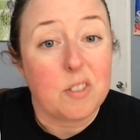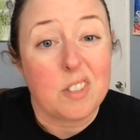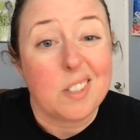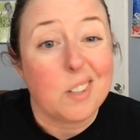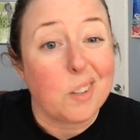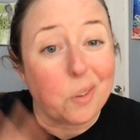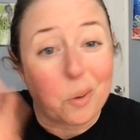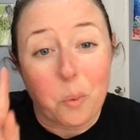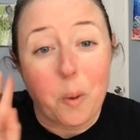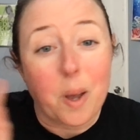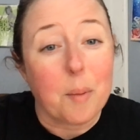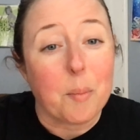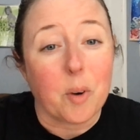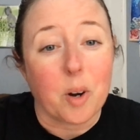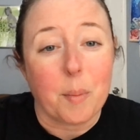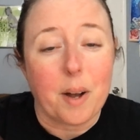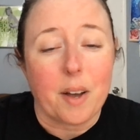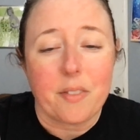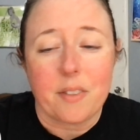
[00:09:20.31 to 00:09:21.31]
She knows way
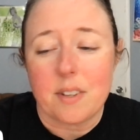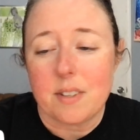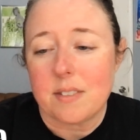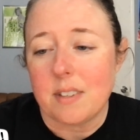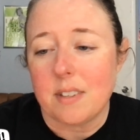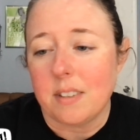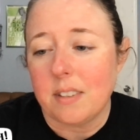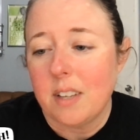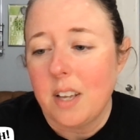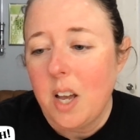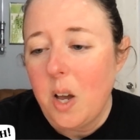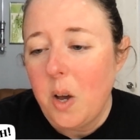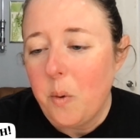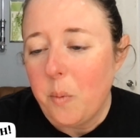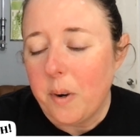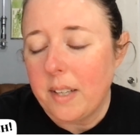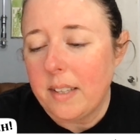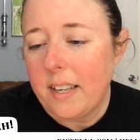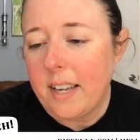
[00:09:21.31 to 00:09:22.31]
more about this, and
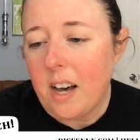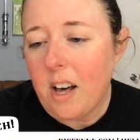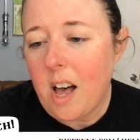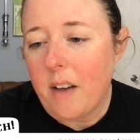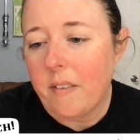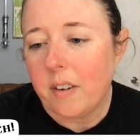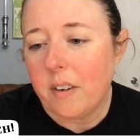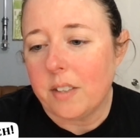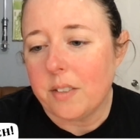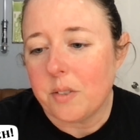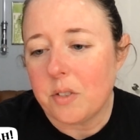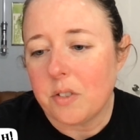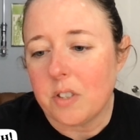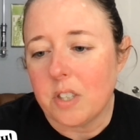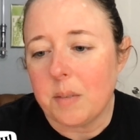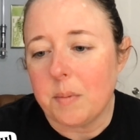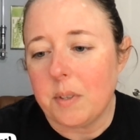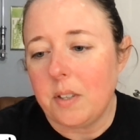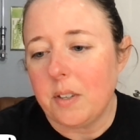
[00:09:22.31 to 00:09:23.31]
one day I'll have her on the
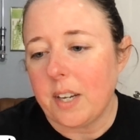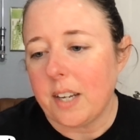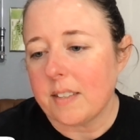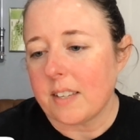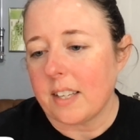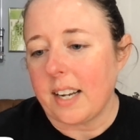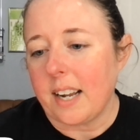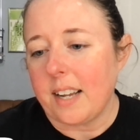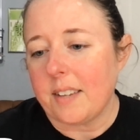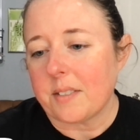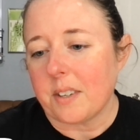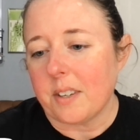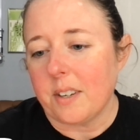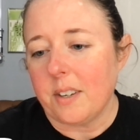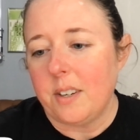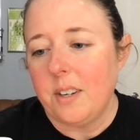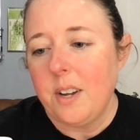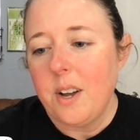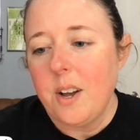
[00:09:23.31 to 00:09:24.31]
stream, and you guys can ask
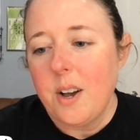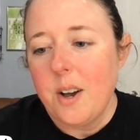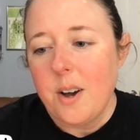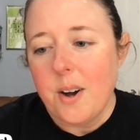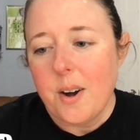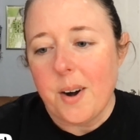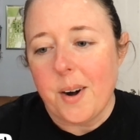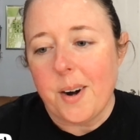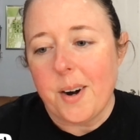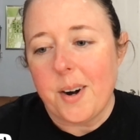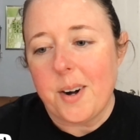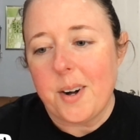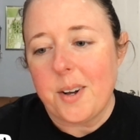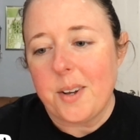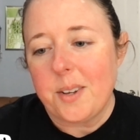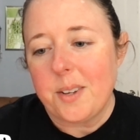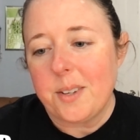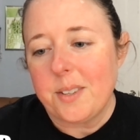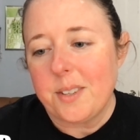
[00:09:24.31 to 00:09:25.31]
her
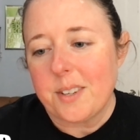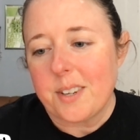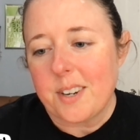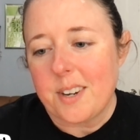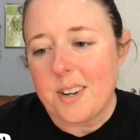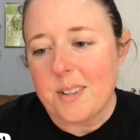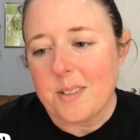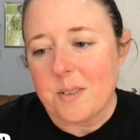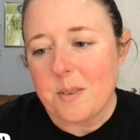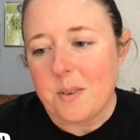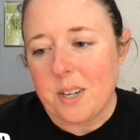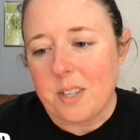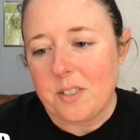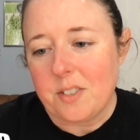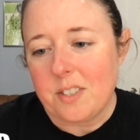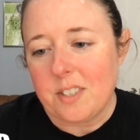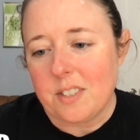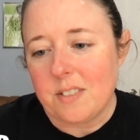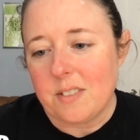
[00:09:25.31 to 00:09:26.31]
all the con
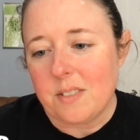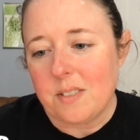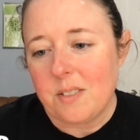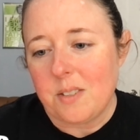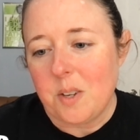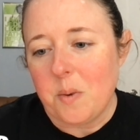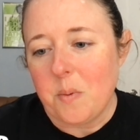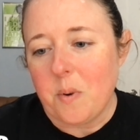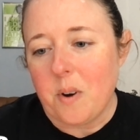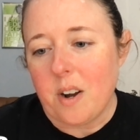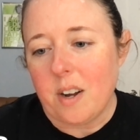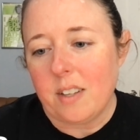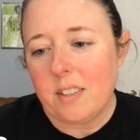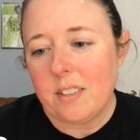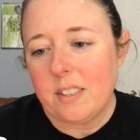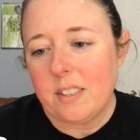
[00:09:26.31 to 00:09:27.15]
questions you want.